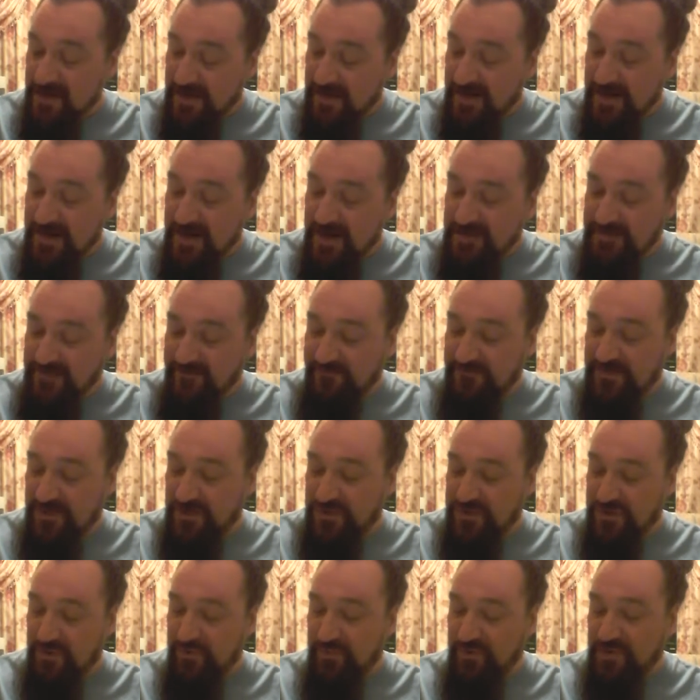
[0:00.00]
Connective
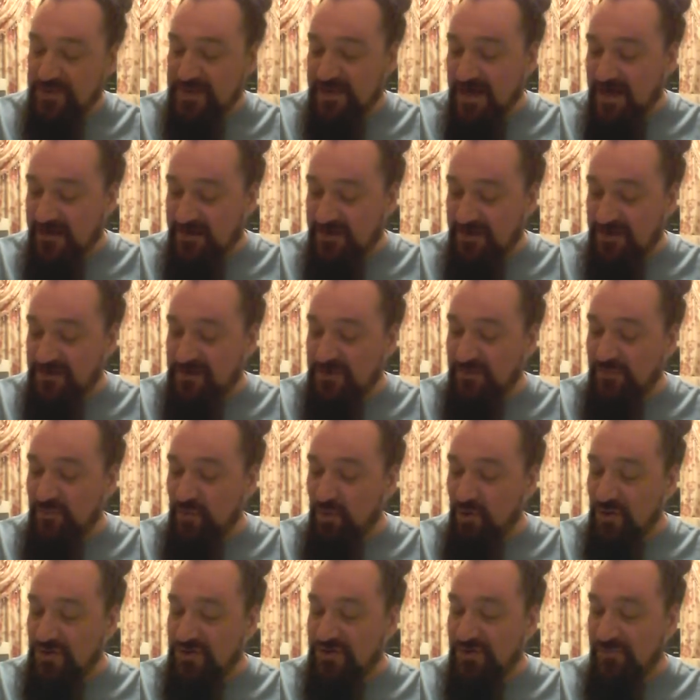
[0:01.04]
tissue protects and
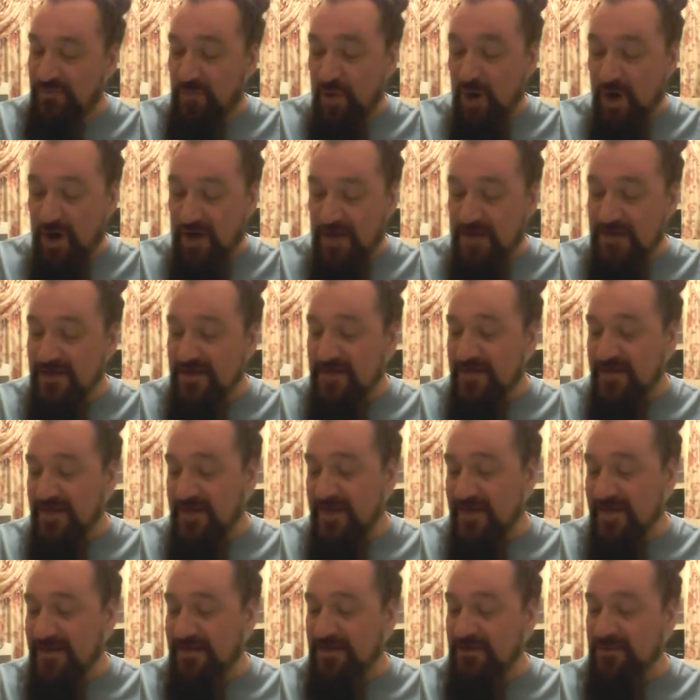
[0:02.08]
supports the body
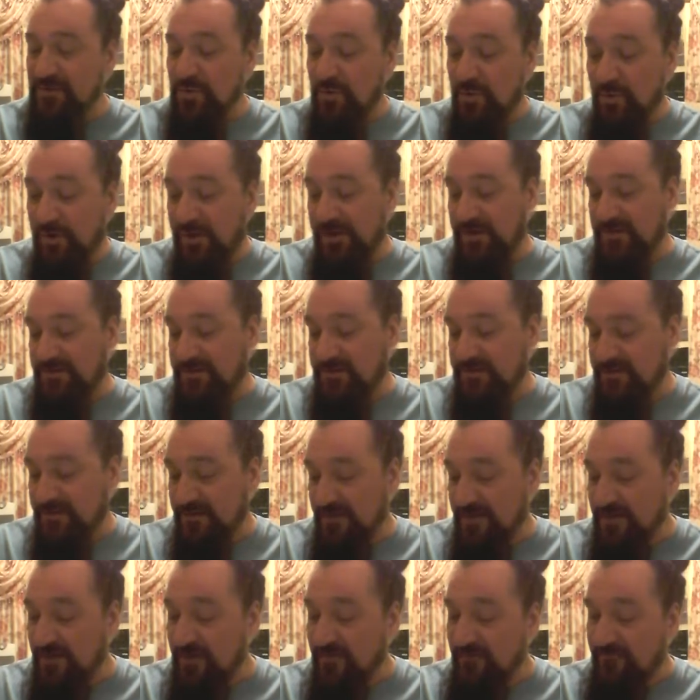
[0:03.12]
and its organs.
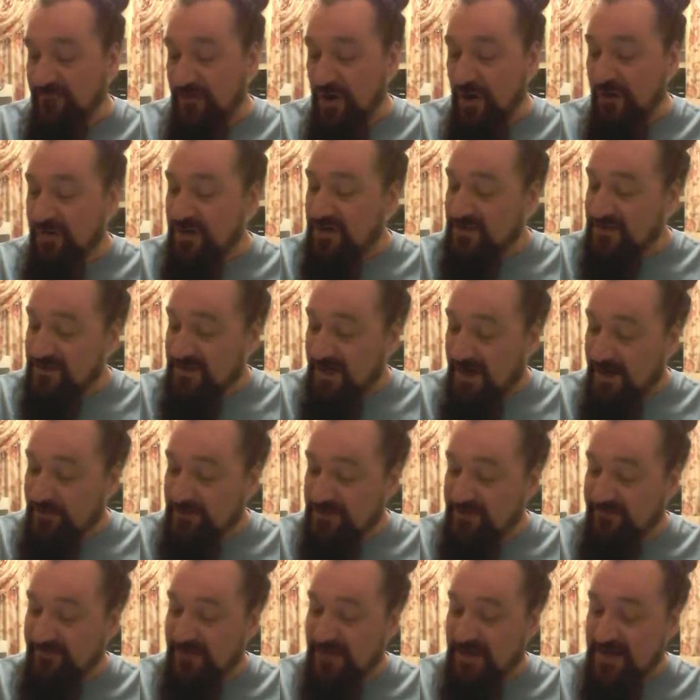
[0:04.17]
Various
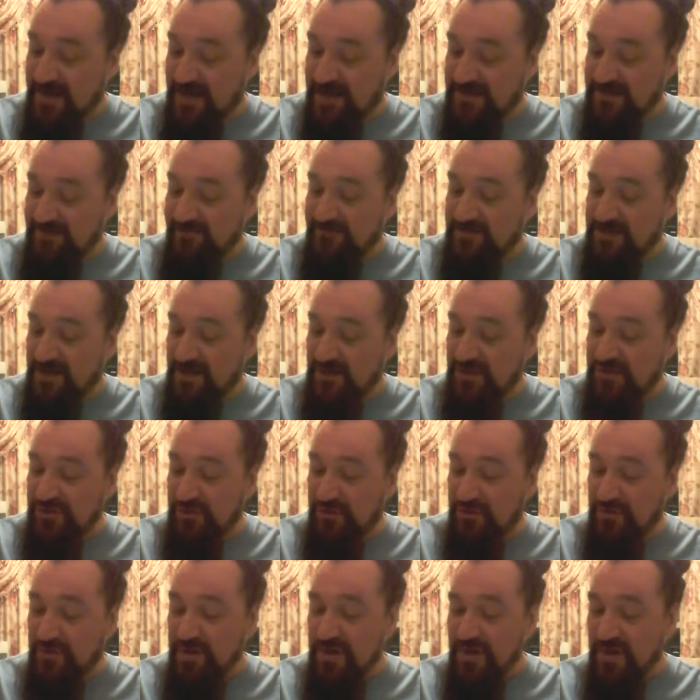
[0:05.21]
types of connective
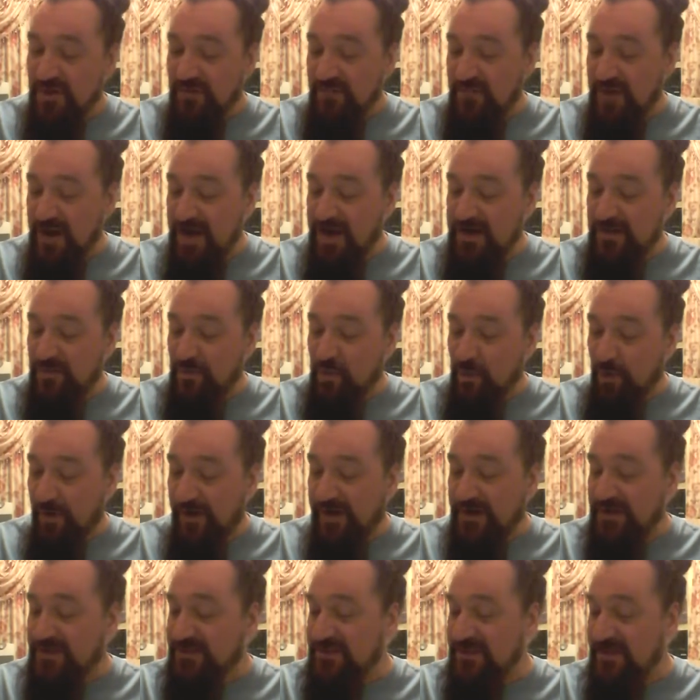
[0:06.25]
tissue bind
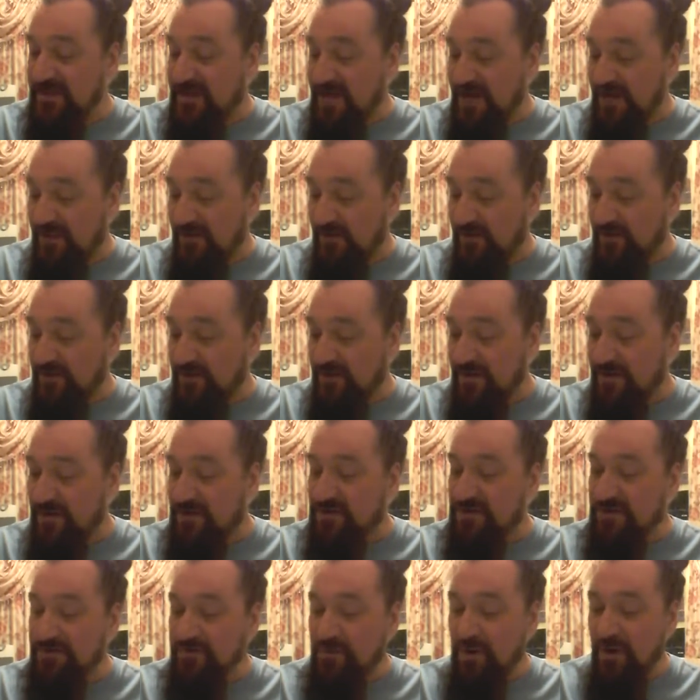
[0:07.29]
organs together,
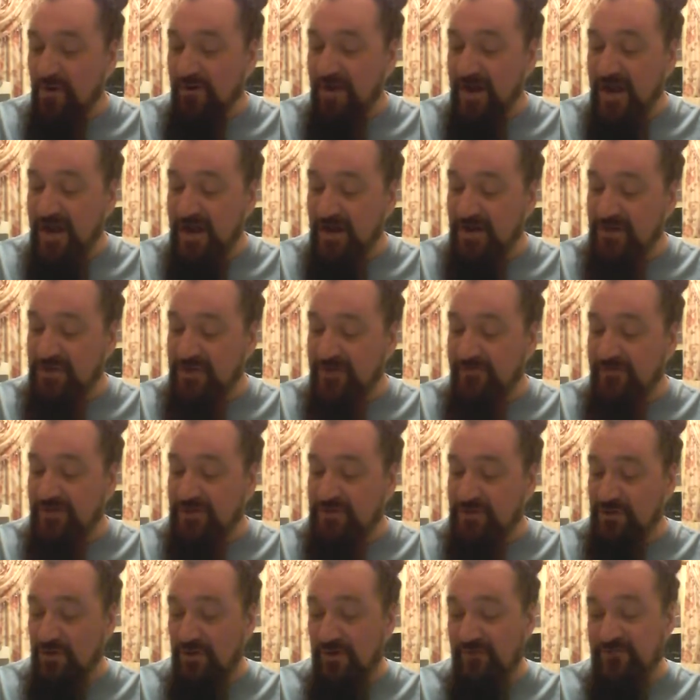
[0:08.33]
store energy
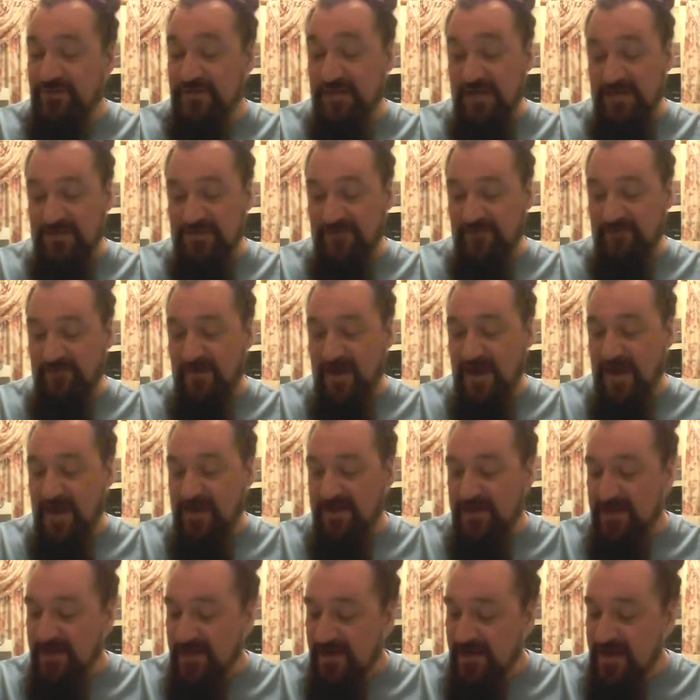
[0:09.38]
reserves as
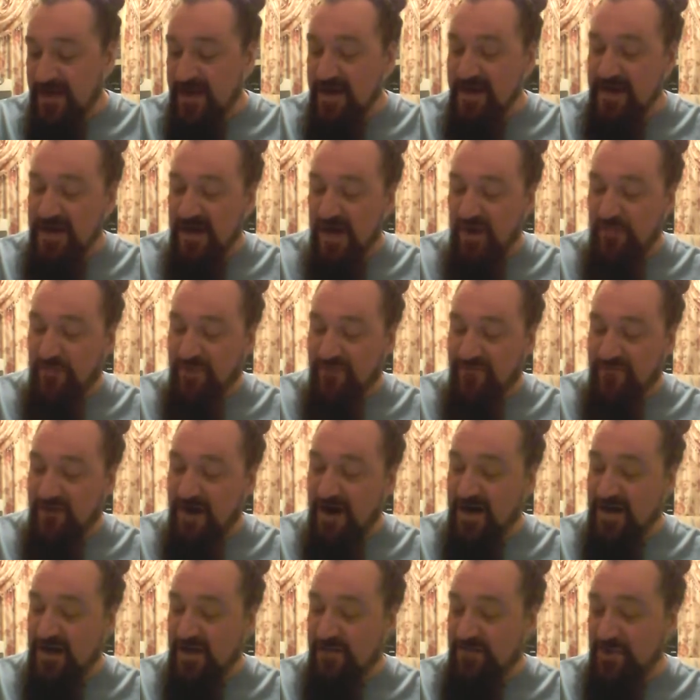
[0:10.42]
fat, and help
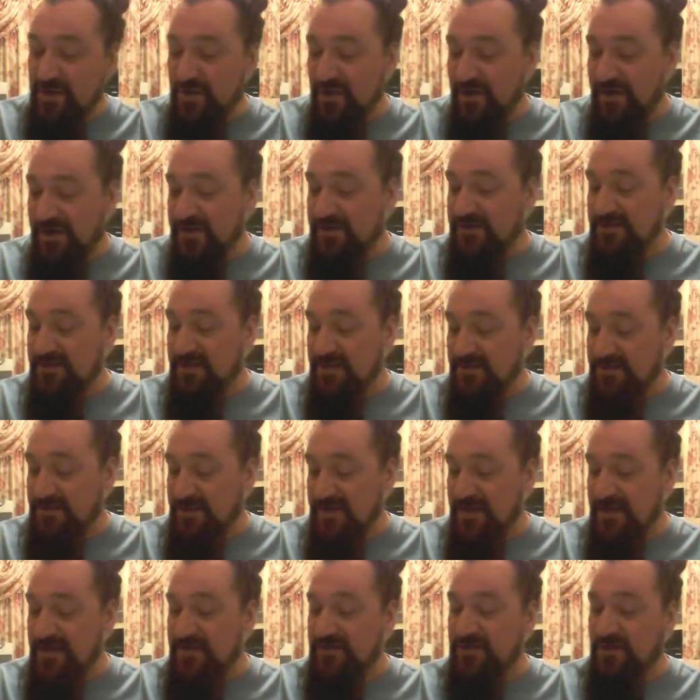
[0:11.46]
provide immunity to
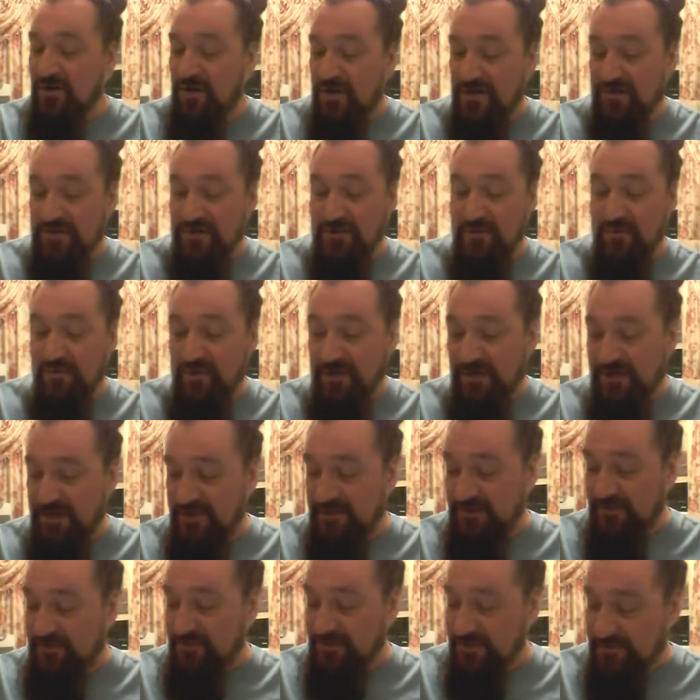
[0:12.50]
disease-causing
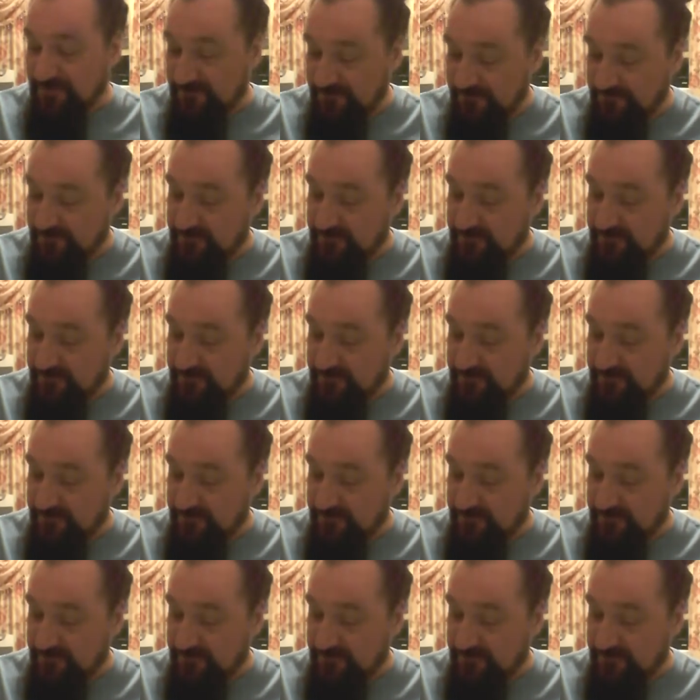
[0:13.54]
organisms.